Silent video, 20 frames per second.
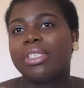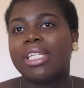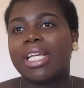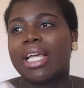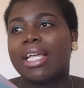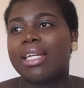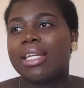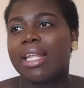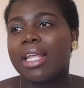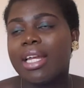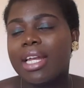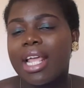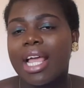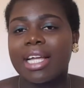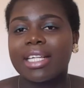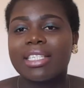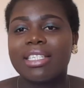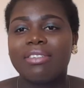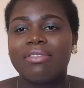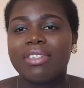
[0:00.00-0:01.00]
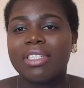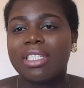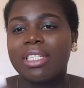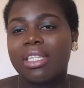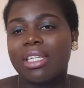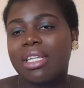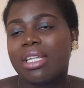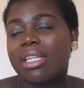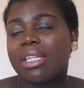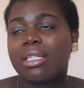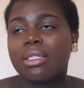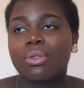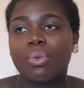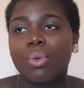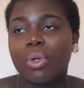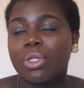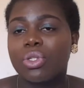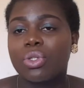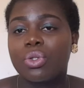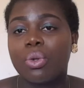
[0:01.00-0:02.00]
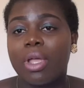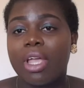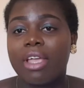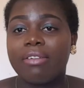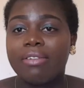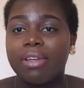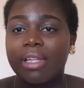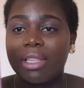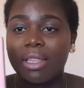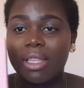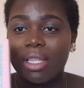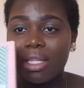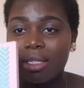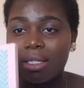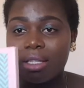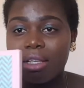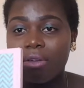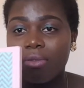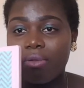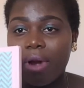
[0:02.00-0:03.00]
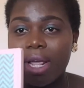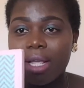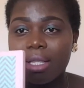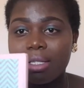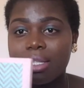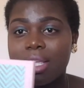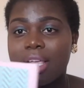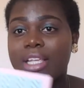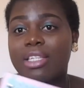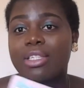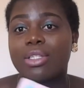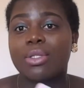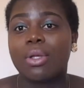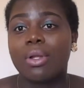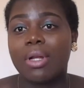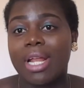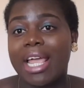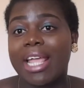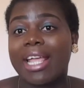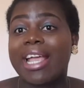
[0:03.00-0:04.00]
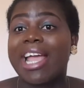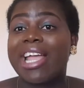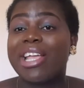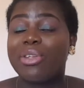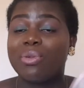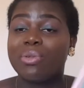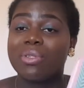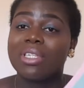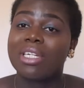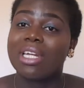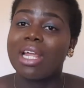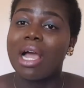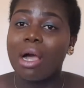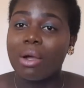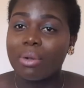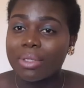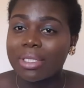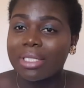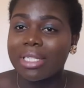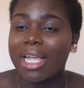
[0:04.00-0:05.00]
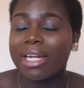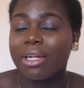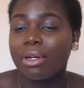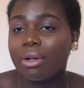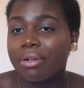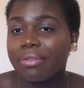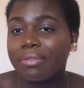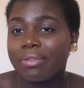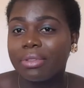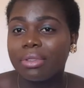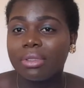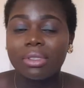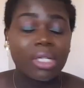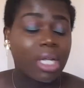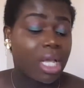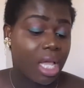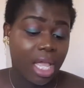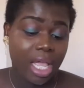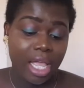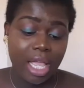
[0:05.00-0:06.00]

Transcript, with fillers: their daily activities whatsoever this thing right here is not like i use it outside often